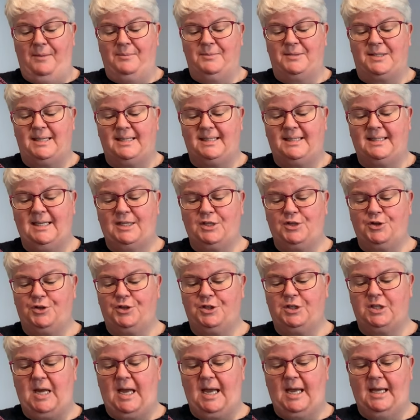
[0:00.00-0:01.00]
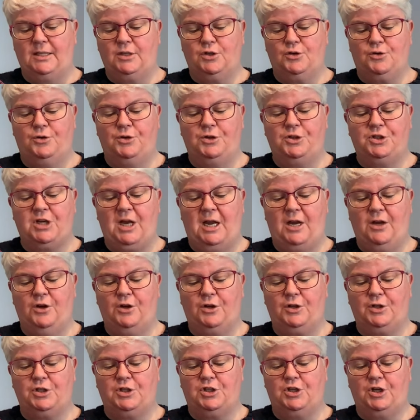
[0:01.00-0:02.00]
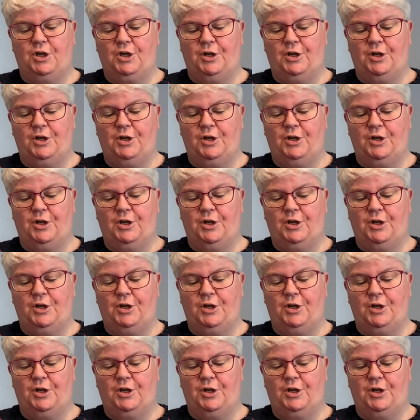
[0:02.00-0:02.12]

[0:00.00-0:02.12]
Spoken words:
to scissor stands, crochet hooks to